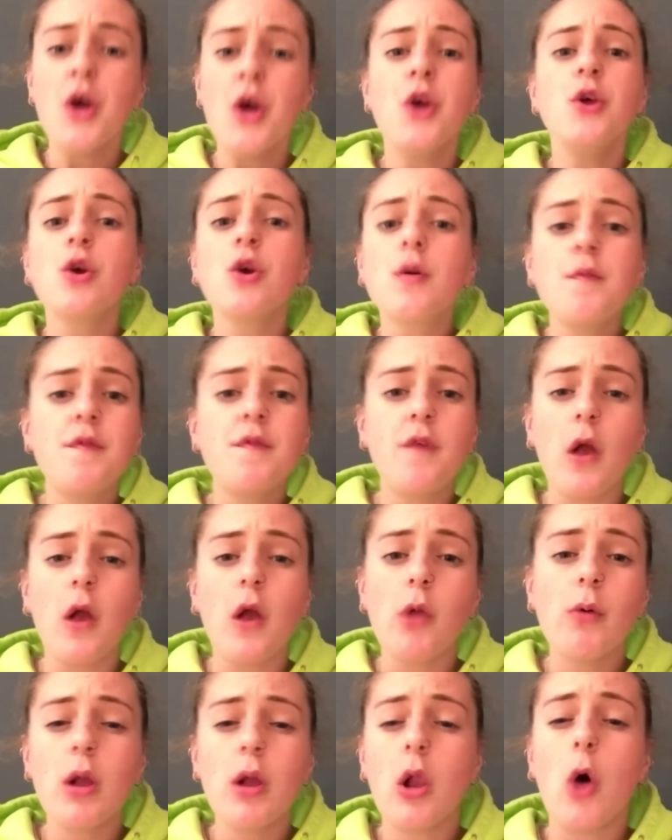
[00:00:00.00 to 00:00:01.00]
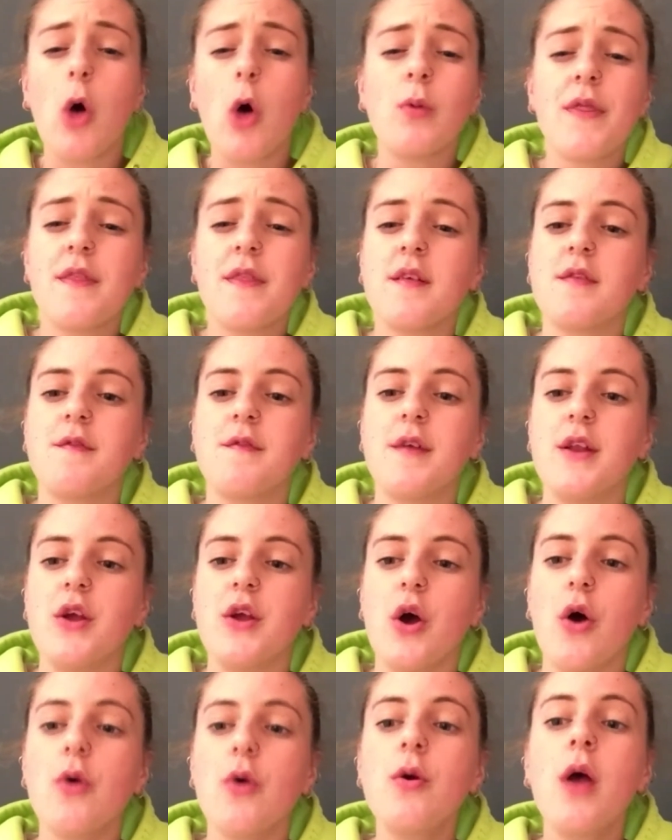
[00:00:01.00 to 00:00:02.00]
You can follow along with this
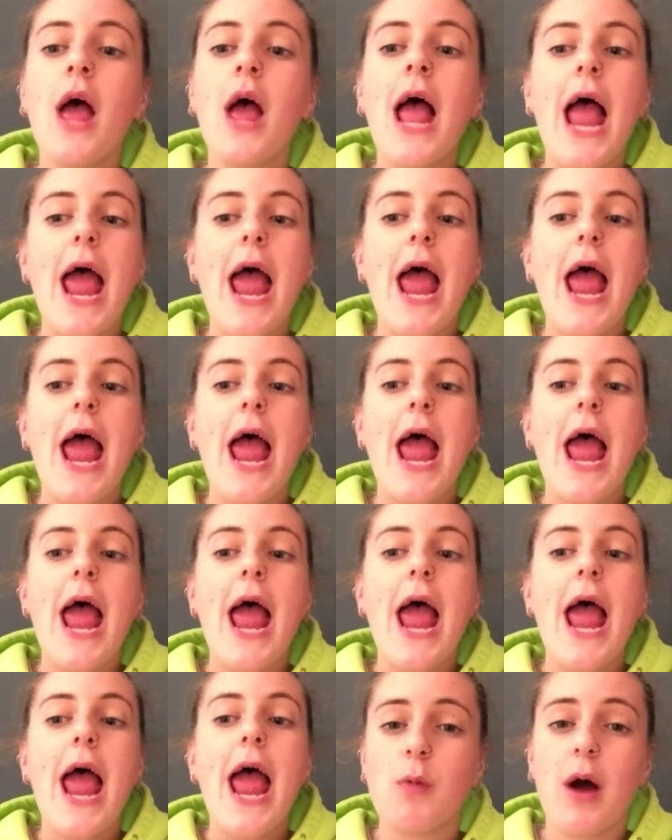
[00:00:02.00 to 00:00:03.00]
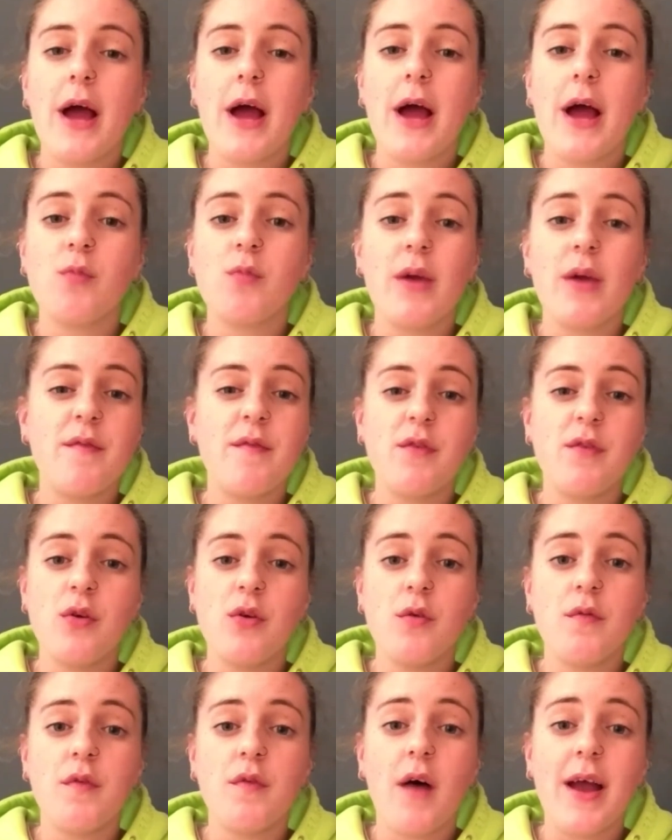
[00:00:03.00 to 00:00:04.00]
video and pause and rewind wherever
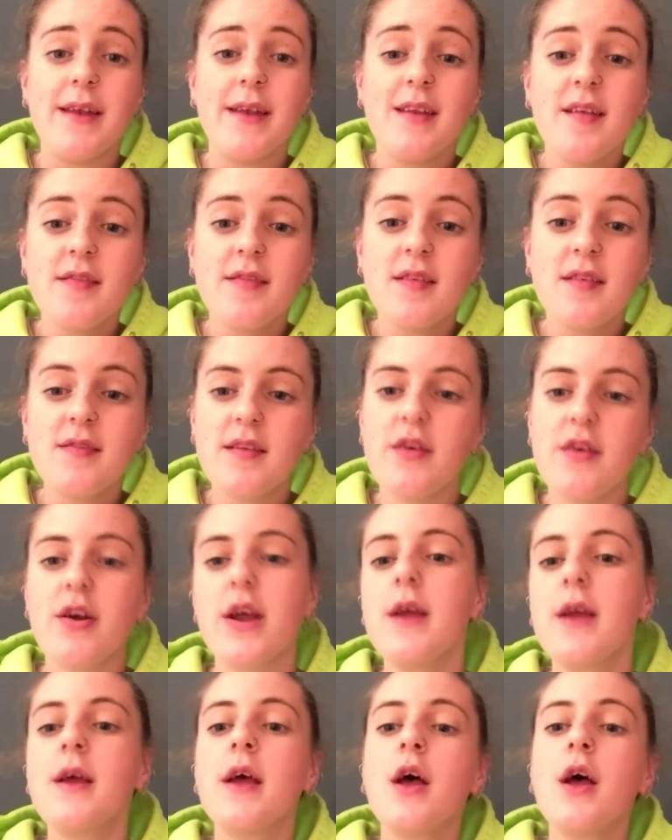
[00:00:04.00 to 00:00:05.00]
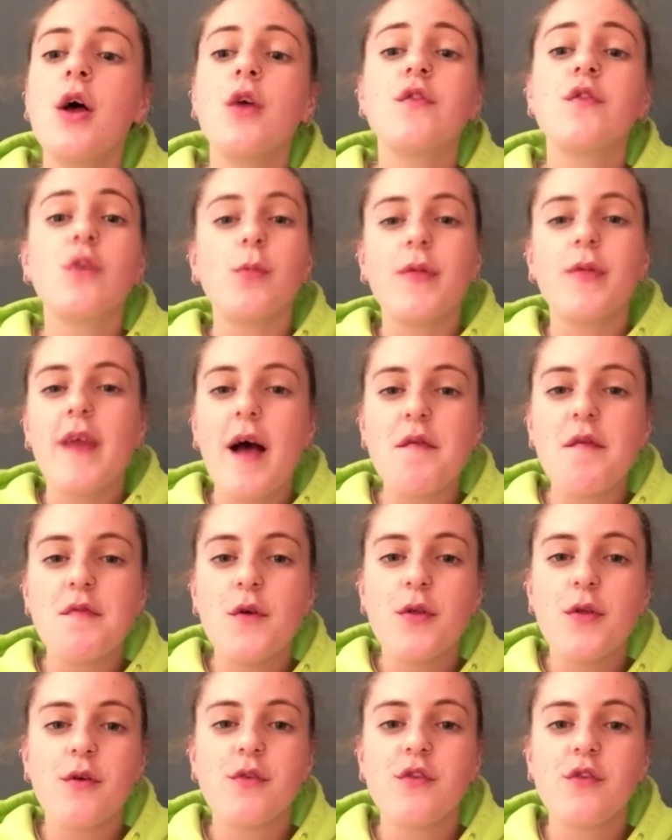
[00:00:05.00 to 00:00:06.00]
you find necessary. So without
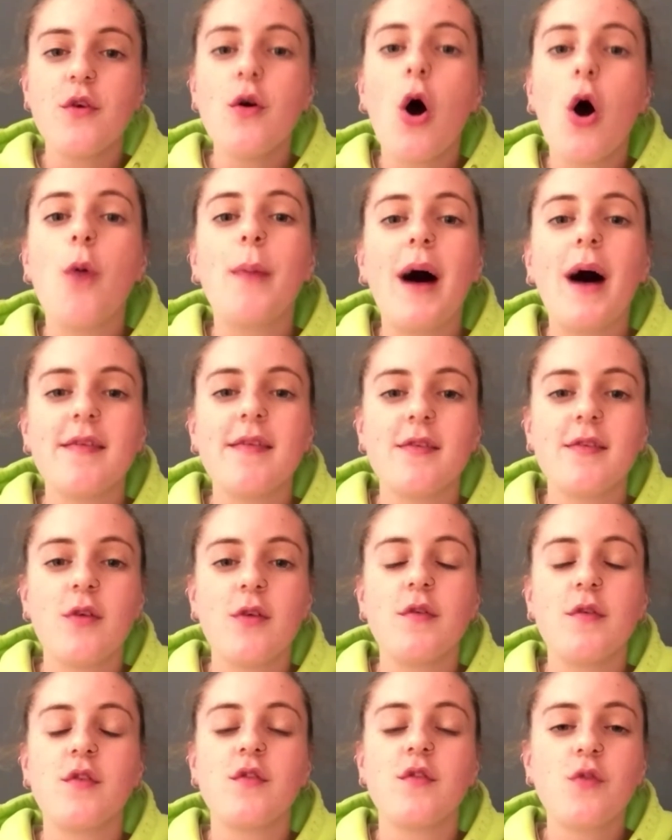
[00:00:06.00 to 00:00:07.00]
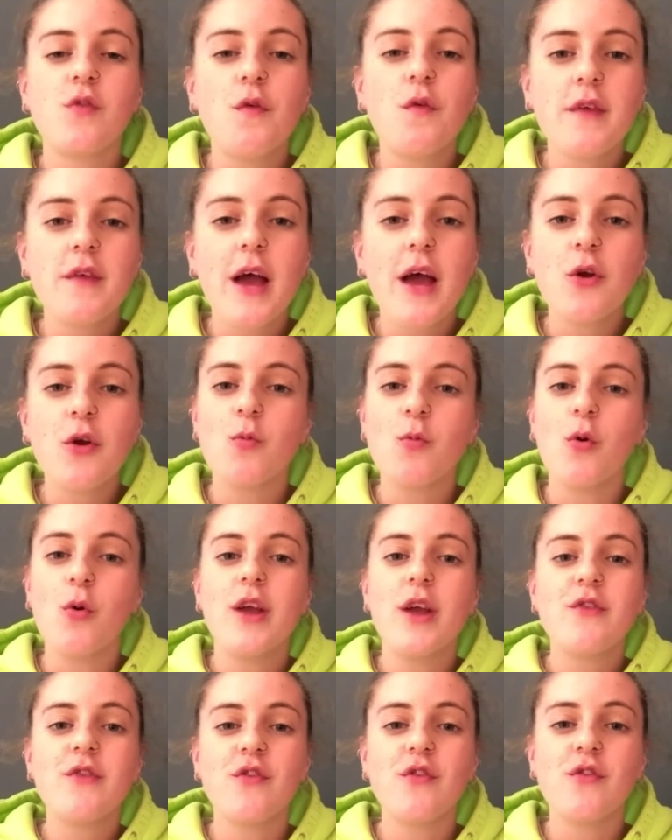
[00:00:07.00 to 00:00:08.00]
further ado, I'll pass it over to Sofian, who will
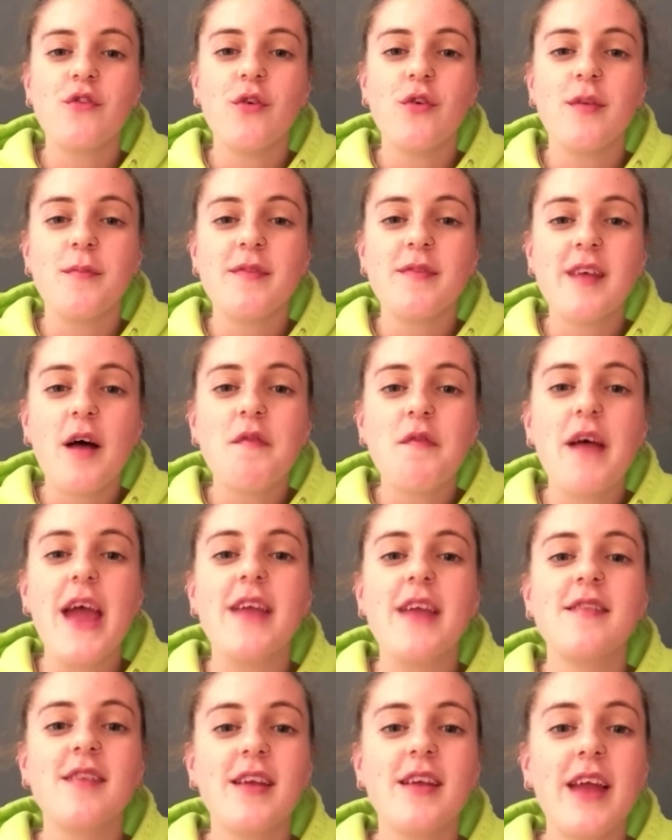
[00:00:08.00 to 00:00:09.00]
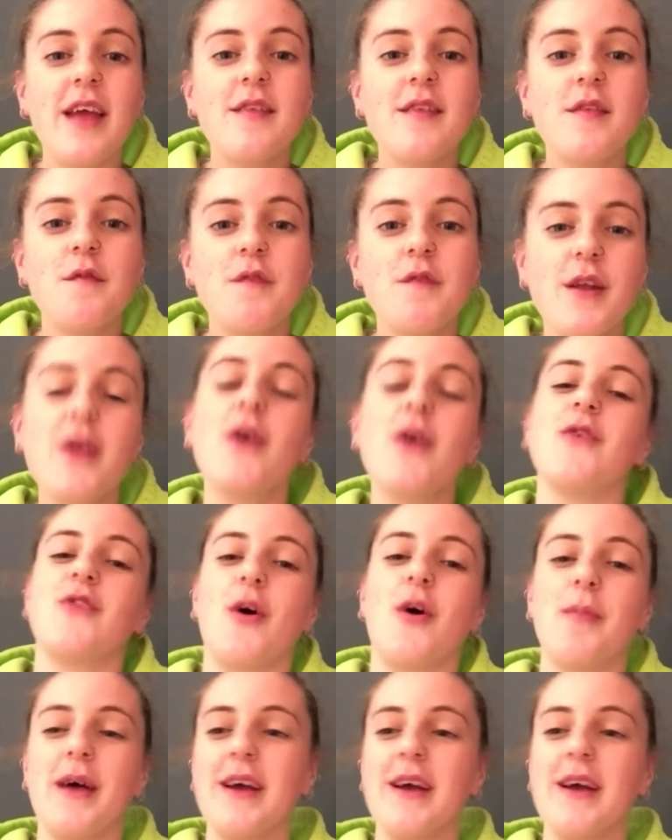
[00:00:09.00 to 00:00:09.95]
introduce himself and today's video topic.